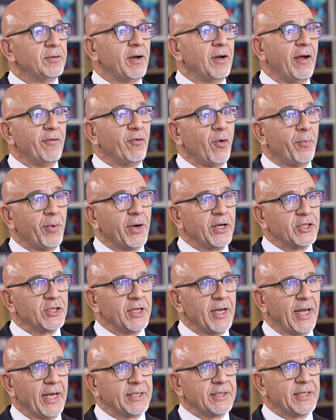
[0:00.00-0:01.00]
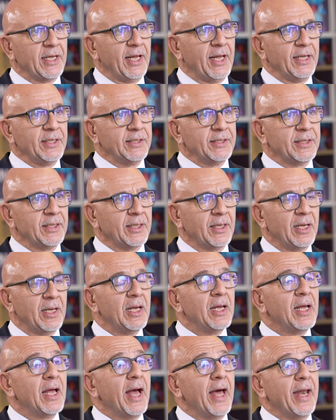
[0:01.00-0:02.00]
drive operational excellence,
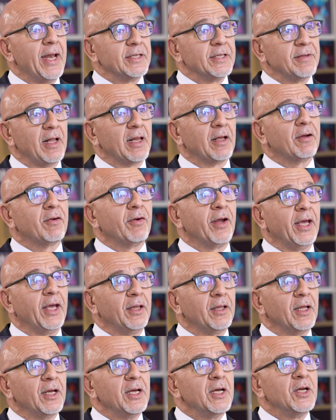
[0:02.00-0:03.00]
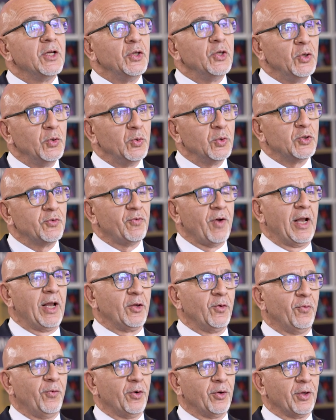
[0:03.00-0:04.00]
and as well create huge
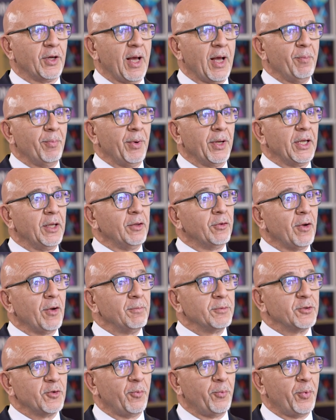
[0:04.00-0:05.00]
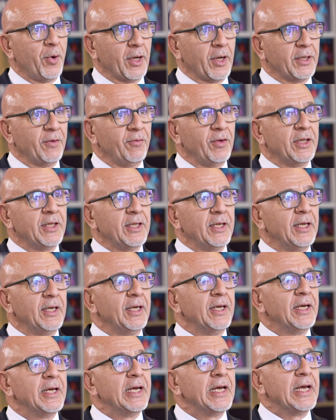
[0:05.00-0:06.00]
value for the company in terms of
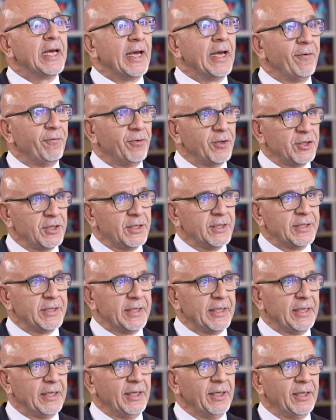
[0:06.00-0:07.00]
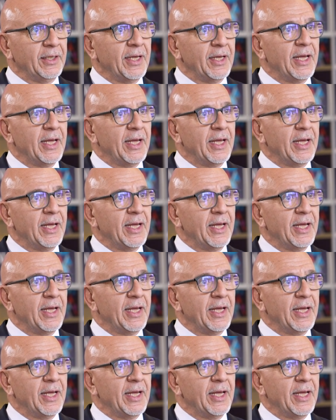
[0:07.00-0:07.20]
productivity, efficiency,